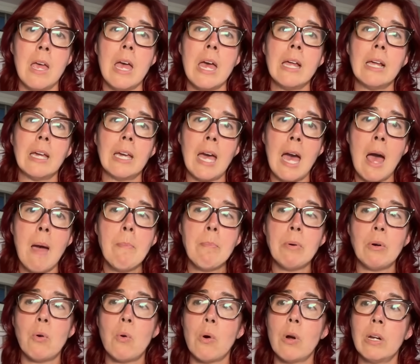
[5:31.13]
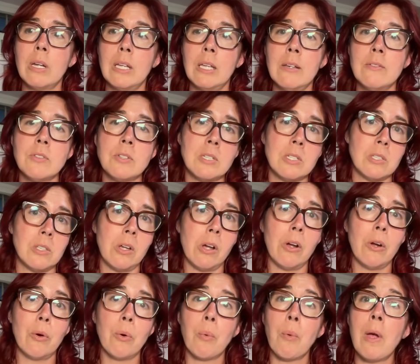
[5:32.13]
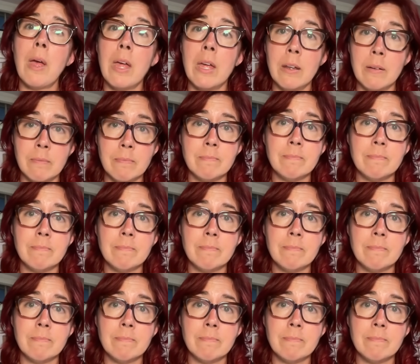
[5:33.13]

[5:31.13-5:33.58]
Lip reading: And Capricorn gives us the grit